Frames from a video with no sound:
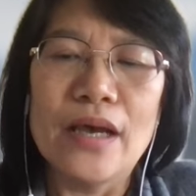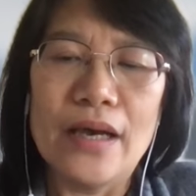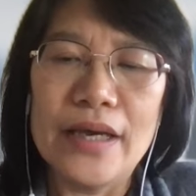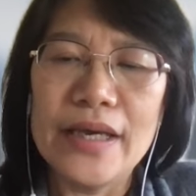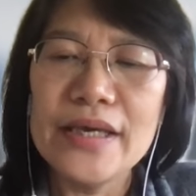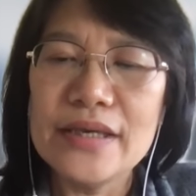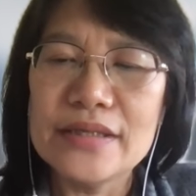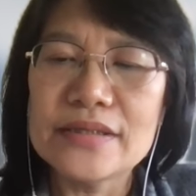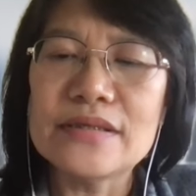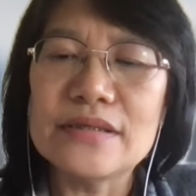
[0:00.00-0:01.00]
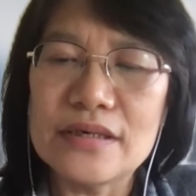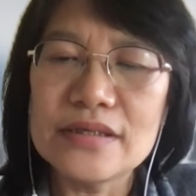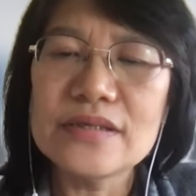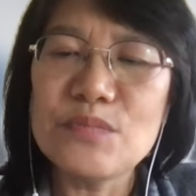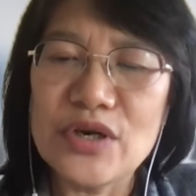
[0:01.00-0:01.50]
Uh, he is
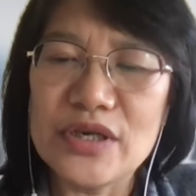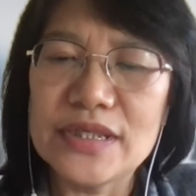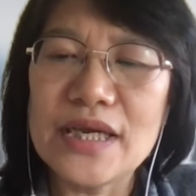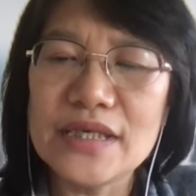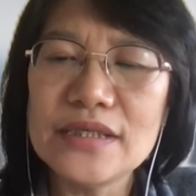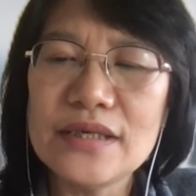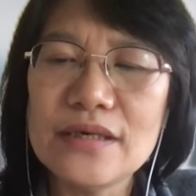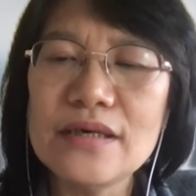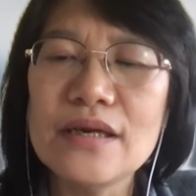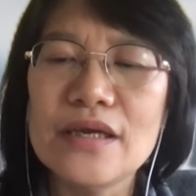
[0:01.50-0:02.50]
nurse practitioner,